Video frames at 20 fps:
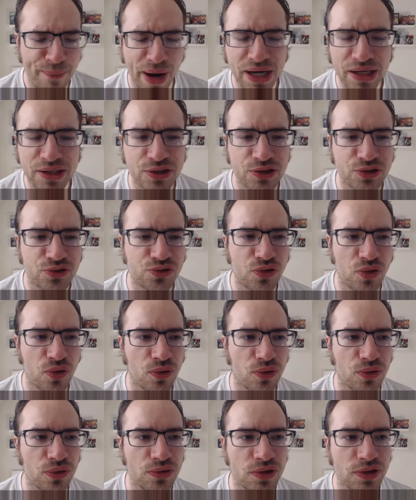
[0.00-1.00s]
mind
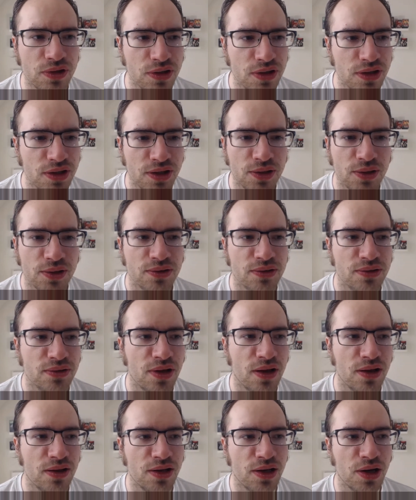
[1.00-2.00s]
controlled
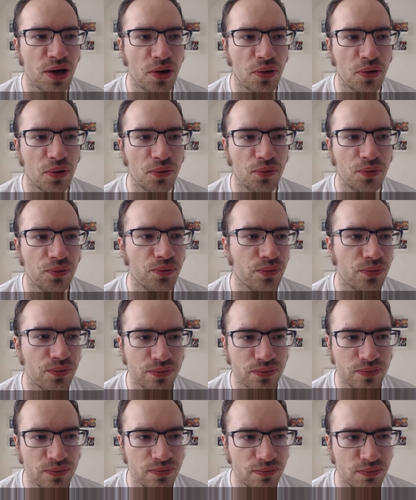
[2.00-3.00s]
you know
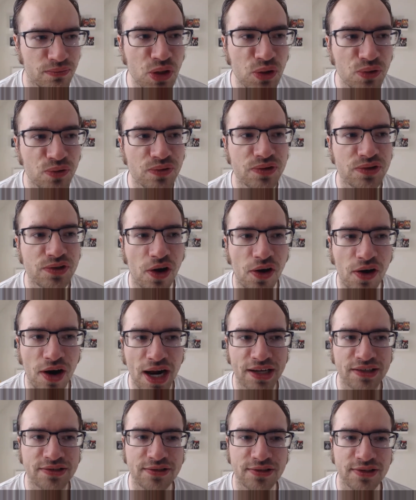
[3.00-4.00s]
mutants are
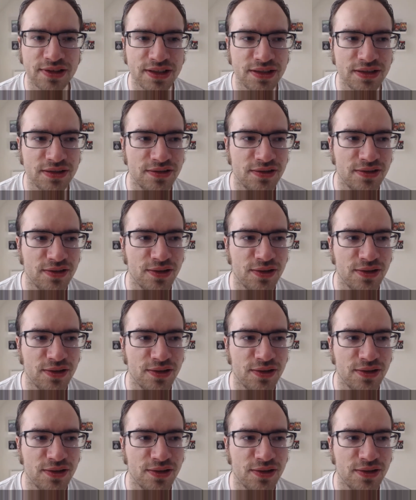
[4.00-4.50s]
actually